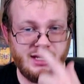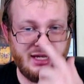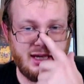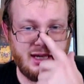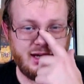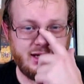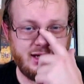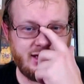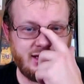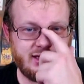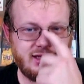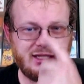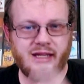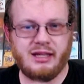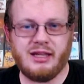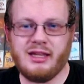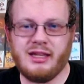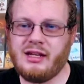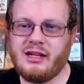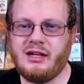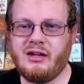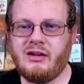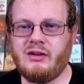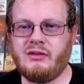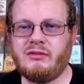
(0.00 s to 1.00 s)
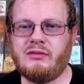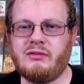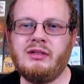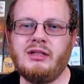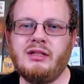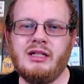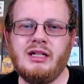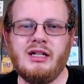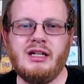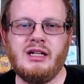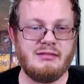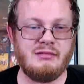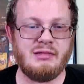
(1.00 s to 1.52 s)
And he's like, you know,
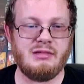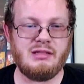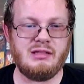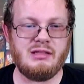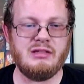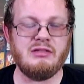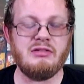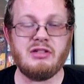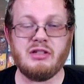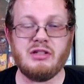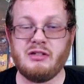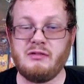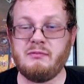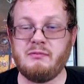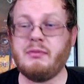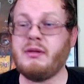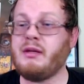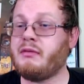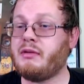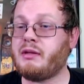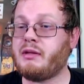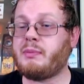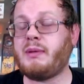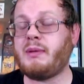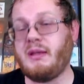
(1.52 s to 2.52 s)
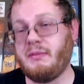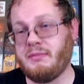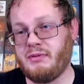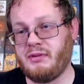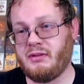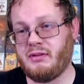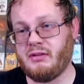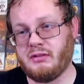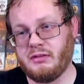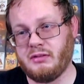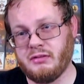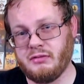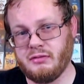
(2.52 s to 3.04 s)
you shouldn't be with
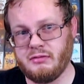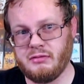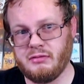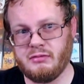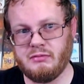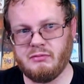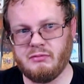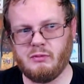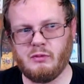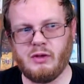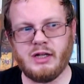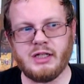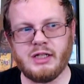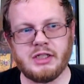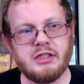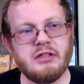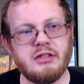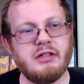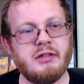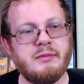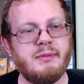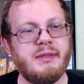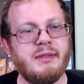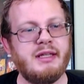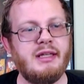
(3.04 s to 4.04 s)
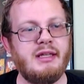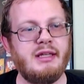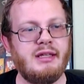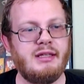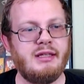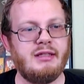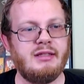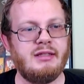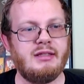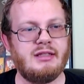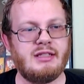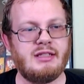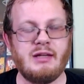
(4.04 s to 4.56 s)
people who want you to be
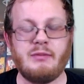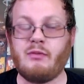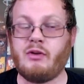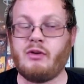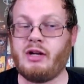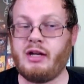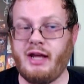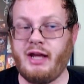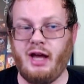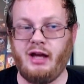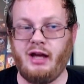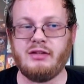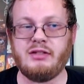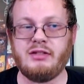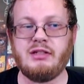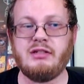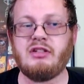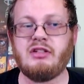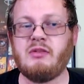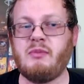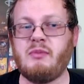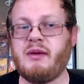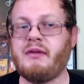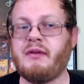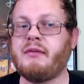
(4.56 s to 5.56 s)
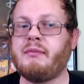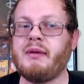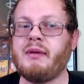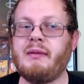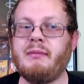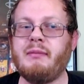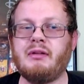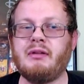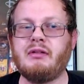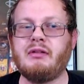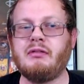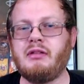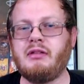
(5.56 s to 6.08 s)
someone else. You should be with
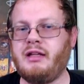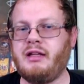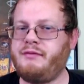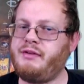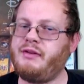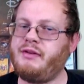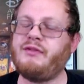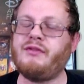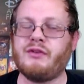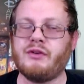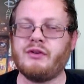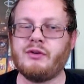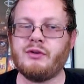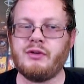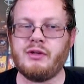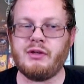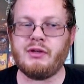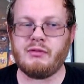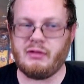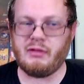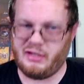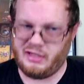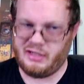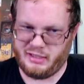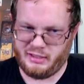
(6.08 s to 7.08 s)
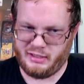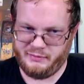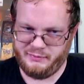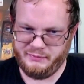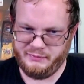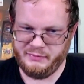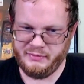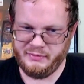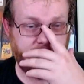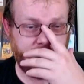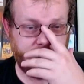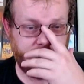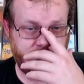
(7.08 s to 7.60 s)
people who love you for who you are.
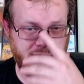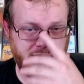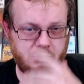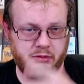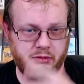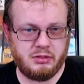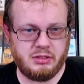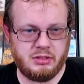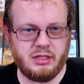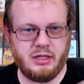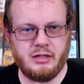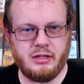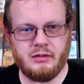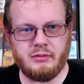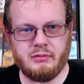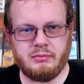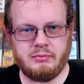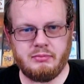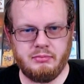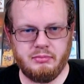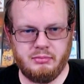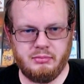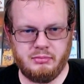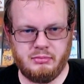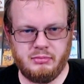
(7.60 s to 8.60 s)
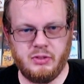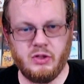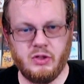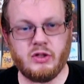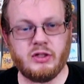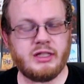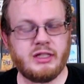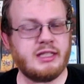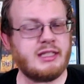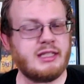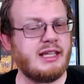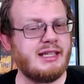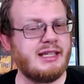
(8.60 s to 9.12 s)
And so North
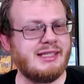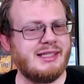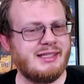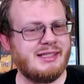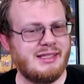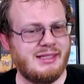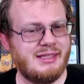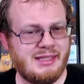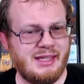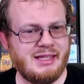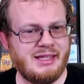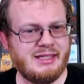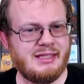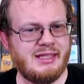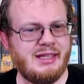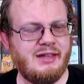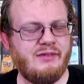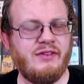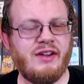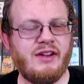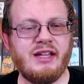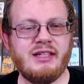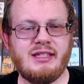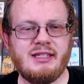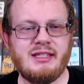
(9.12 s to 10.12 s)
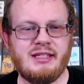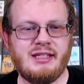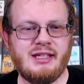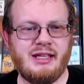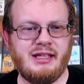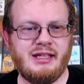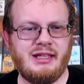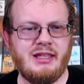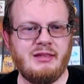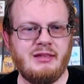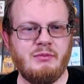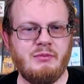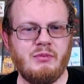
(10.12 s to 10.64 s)
decides he takes the advice, he decides
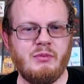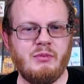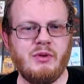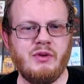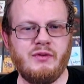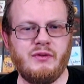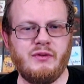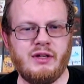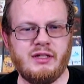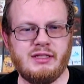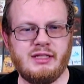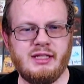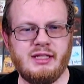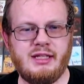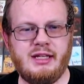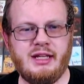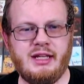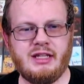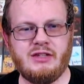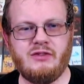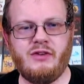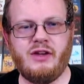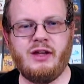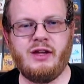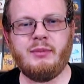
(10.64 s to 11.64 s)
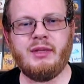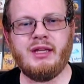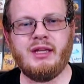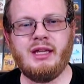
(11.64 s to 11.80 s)
he can move on to the next family.